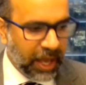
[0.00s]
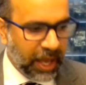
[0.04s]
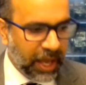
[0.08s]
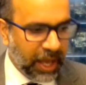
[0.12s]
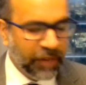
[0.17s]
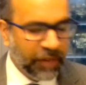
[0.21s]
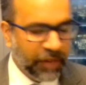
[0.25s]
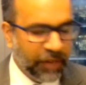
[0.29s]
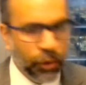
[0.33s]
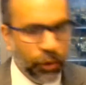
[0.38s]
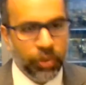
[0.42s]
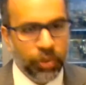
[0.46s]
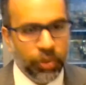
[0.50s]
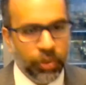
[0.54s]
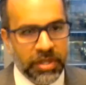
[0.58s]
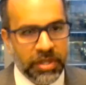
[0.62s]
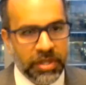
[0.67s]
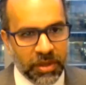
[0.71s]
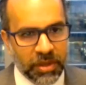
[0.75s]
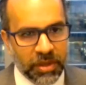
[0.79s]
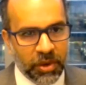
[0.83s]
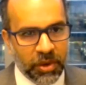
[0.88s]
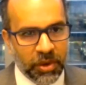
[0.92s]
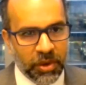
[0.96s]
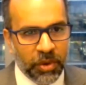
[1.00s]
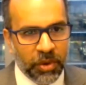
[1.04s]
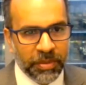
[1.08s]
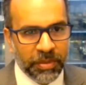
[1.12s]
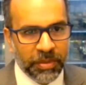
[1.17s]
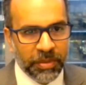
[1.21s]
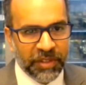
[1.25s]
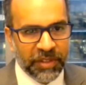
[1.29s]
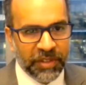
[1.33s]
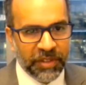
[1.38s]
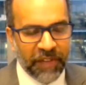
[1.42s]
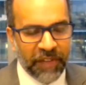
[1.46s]
And of course,
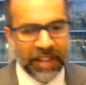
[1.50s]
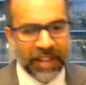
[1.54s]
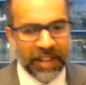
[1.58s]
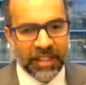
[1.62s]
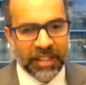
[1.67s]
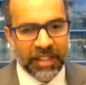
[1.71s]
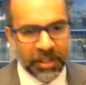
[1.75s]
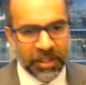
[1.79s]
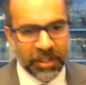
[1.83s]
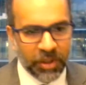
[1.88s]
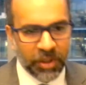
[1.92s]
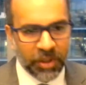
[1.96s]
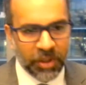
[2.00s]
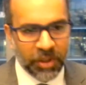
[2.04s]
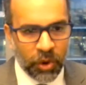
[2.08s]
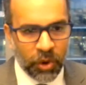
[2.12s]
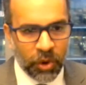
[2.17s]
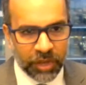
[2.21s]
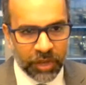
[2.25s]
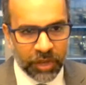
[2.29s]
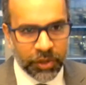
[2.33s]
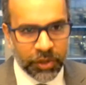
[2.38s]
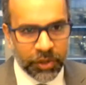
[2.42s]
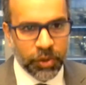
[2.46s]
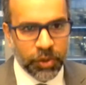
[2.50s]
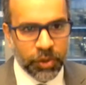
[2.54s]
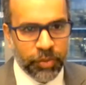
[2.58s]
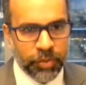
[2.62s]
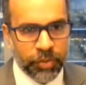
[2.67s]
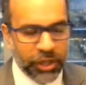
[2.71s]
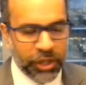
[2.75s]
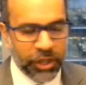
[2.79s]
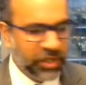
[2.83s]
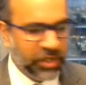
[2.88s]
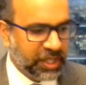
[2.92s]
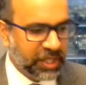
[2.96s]
the fact that all of those
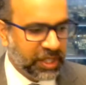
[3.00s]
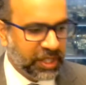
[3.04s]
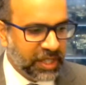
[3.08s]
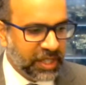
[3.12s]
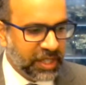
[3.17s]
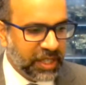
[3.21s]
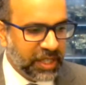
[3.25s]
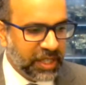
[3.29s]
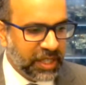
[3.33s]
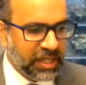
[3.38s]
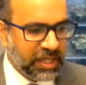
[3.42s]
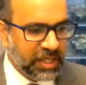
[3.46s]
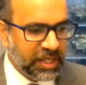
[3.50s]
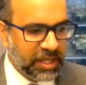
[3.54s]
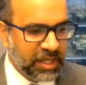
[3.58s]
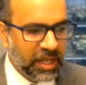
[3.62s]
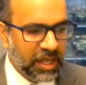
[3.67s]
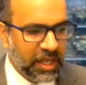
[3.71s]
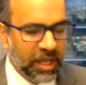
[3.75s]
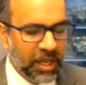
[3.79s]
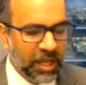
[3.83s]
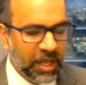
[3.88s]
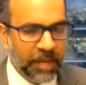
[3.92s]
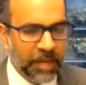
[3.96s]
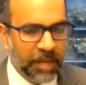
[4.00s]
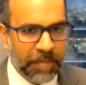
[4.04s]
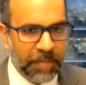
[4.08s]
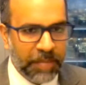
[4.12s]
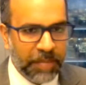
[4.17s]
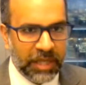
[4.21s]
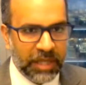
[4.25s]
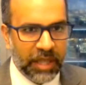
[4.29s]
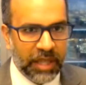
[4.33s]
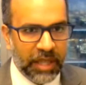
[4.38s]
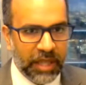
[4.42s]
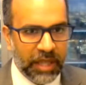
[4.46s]
pressures exist
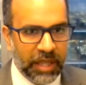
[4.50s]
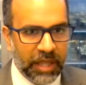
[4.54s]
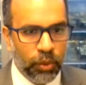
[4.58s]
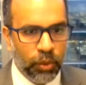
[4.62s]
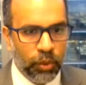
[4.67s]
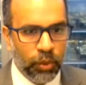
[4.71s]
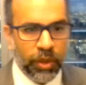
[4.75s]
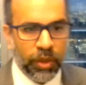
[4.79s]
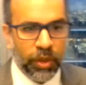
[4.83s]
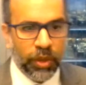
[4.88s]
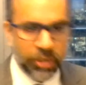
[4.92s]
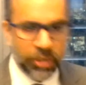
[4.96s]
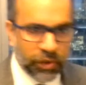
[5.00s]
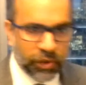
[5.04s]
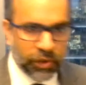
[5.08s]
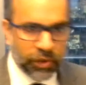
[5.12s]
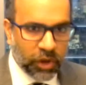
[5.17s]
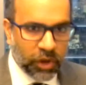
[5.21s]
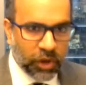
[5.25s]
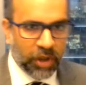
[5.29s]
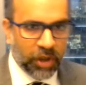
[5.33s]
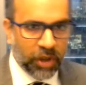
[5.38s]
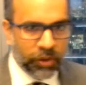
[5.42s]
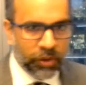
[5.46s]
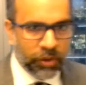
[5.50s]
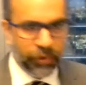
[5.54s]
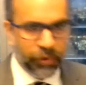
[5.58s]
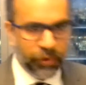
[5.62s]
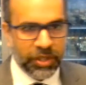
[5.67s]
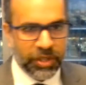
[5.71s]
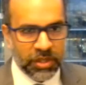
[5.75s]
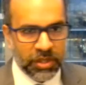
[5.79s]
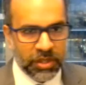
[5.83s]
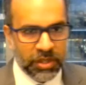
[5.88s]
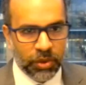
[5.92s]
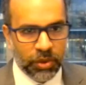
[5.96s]
mean that once you've got your
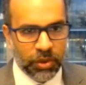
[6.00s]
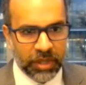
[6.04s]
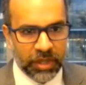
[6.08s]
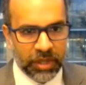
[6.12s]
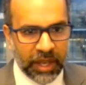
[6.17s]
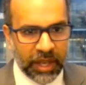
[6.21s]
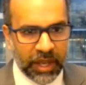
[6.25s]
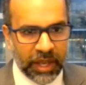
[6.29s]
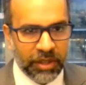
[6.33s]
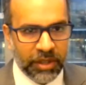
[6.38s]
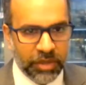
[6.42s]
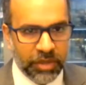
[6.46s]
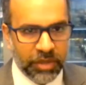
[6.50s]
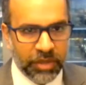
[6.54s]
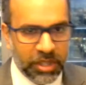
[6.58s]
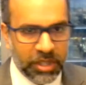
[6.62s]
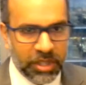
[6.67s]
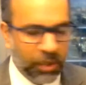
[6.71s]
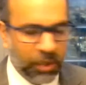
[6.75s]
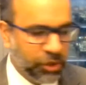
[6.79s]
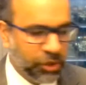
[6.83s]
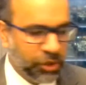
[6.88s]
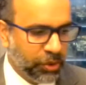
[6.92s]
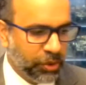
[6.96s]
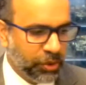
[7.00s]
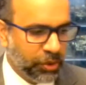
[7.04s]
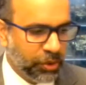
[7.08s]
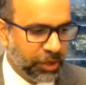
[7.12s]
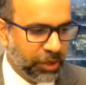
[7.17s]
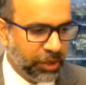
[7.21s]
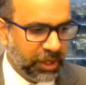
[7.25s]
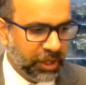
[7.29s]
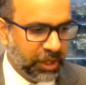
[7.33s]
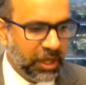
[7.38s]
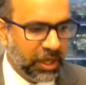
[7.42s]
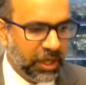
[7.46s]
freezing order and your disclosure
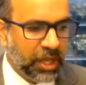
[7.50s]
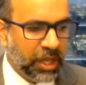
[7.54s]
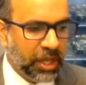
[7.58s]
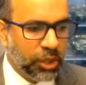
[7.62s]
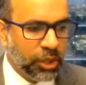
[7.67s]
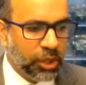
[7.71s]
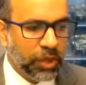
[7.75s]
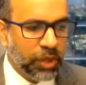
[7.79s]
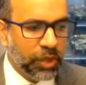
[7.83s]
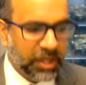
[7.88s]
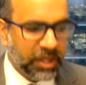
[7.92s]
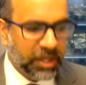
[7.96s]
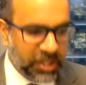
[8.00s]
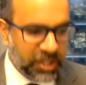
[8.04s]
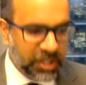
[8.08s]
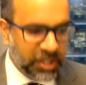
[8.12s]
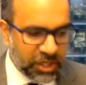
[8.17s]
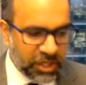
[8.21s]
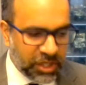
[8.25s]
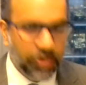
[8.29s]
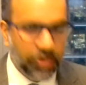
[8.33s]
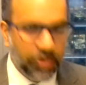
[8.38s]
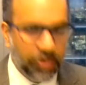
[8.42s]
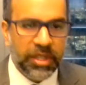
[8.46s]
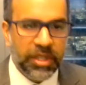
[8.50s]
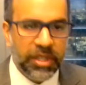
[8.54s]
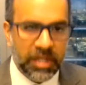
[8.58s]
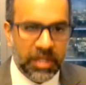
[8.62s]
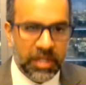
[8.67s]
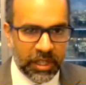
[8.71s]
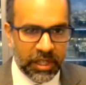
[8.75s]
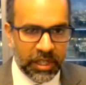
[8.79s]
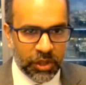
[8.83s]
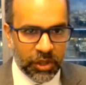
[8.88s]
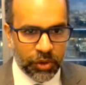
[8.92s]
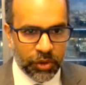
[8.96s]
order, you can
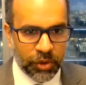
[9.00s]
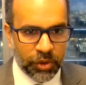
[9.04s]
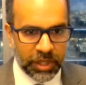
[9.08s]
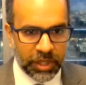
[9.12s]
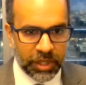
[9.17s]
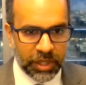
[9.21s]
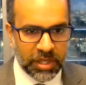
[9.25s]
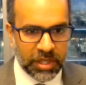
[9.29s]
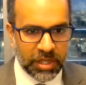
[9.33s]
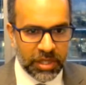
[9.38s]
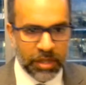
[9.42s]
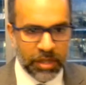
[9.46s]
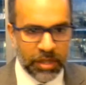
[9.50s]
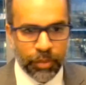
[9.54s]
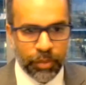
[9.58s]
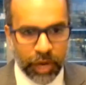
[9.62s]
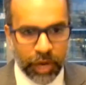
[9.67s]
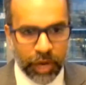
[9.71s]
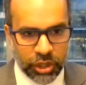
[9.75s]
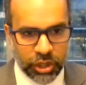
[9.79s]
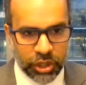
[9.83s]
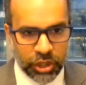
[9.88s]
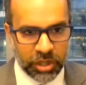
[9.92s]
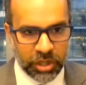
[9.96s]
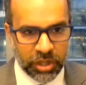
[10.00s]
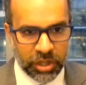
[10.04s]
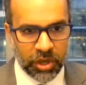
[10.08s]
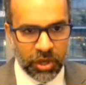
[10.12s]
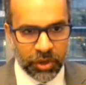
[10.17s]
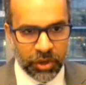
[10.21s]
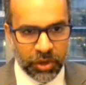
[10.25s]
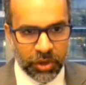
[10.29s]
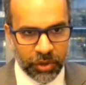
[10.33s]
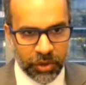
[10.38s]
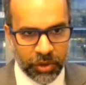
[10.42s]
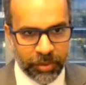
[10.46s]
seriously increase the pressure
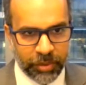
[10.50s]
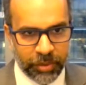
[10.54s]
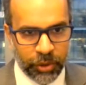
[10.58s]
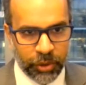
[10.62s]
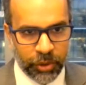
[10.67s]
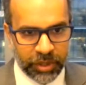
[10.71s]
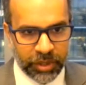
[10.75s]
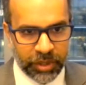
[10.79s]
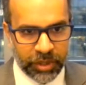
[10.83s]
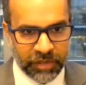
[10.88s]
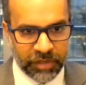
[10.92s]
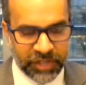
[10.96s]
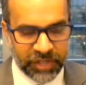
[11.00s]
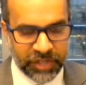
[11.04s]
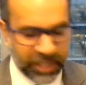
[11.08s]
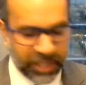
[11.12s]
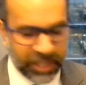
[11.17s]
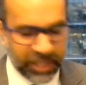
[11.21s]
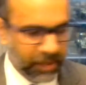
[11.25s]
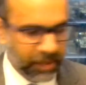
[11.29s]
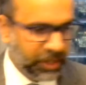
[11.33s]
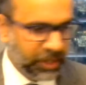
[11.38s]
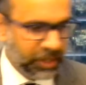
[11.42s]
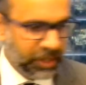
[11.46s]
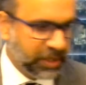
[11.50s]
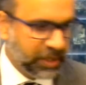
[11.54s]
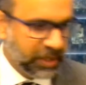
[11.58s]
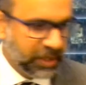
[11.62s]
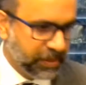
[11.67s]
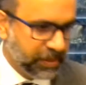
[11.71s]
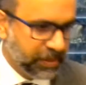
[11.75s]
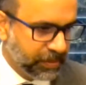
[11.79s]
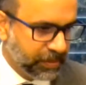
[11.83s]
on your opponent for settlement.